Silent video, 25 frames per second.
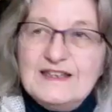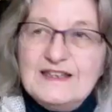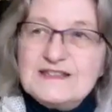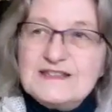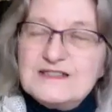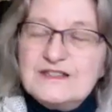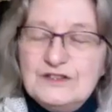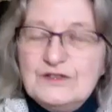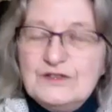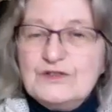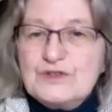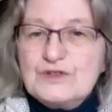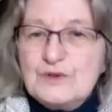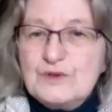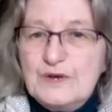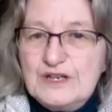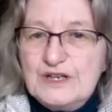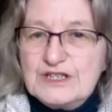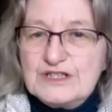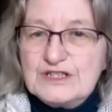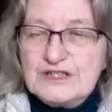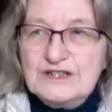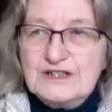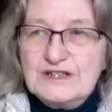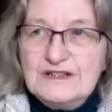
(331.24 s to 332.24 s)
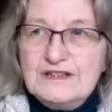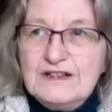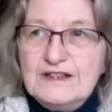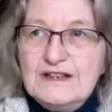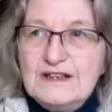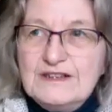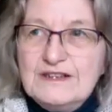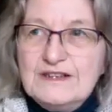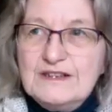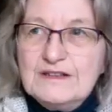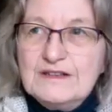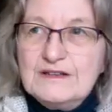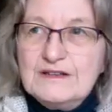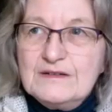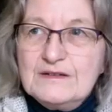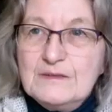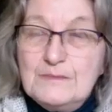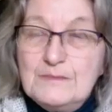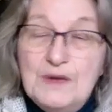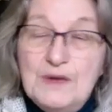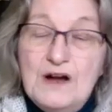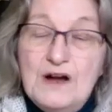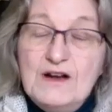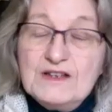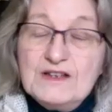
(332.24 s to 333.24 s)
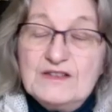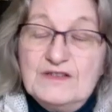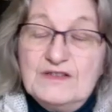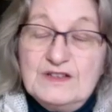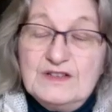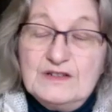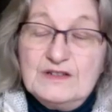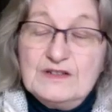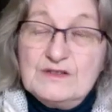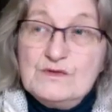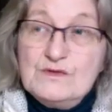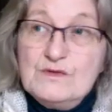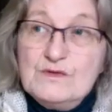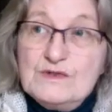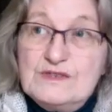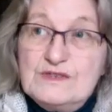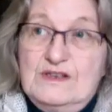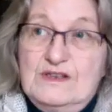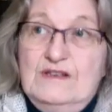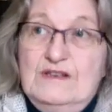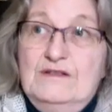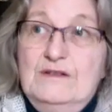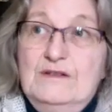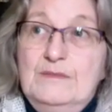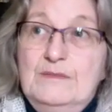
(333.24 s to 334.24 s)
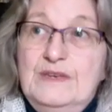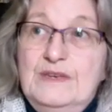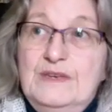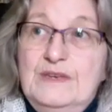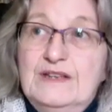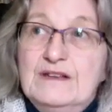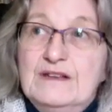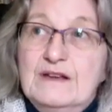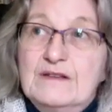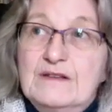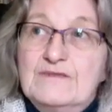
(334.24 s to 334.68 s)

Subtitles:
a huge question. And I think part of it is also, I mean,